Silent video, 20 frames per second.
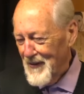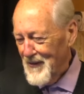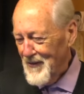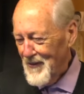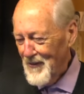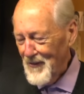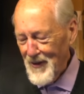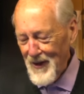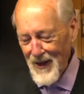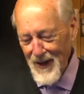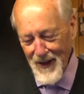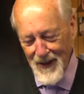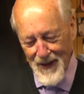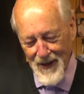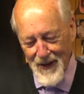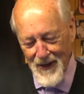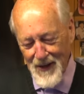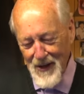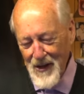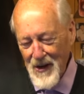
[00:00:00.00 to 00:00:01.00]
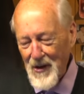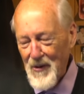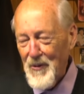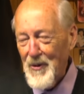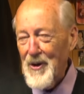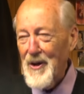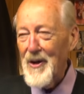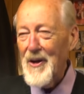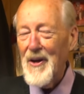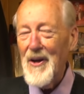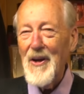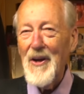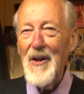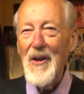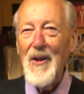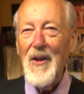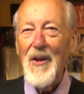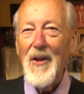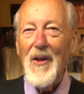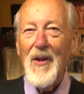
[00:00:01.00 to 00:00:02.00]
so we, that's we, what I'm
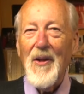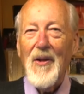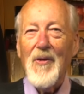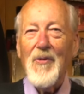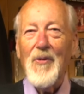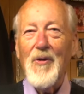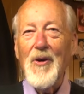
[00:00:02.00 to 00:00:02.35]
laughing at.